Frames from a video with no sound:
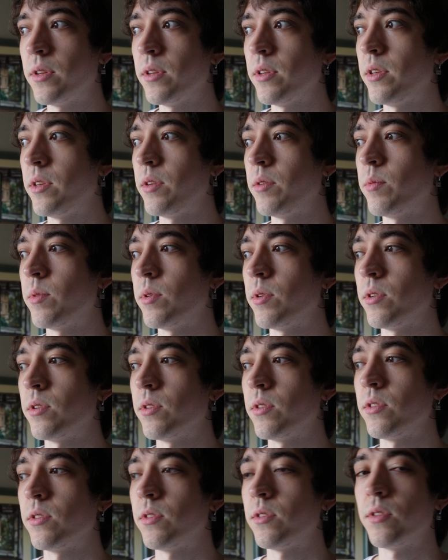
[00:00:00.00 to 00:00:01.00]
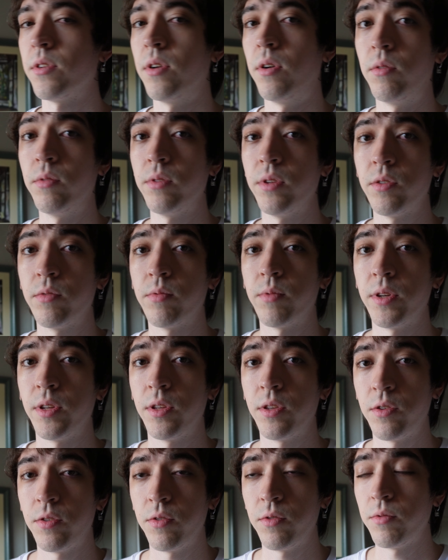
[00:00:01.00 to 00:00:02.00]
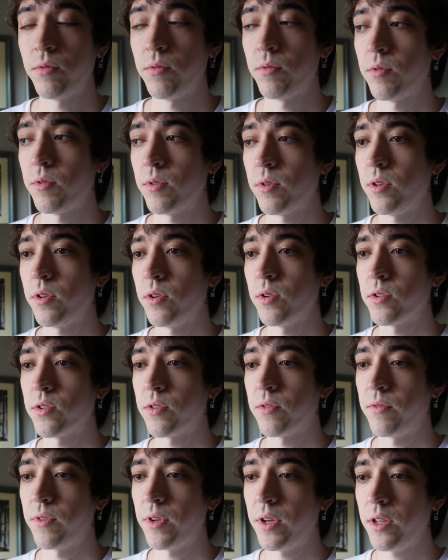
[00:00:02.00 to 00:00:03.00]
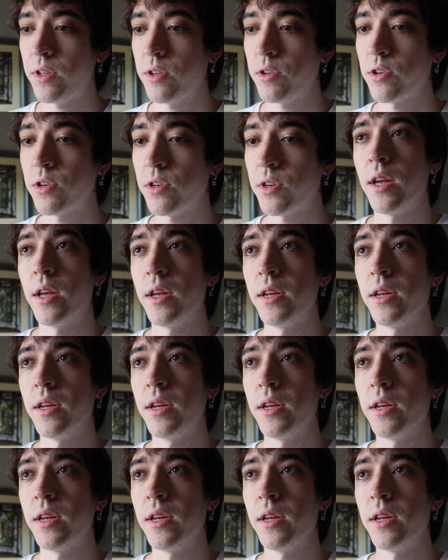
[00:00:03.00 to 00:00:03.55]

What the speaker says: He was only 22 years of age,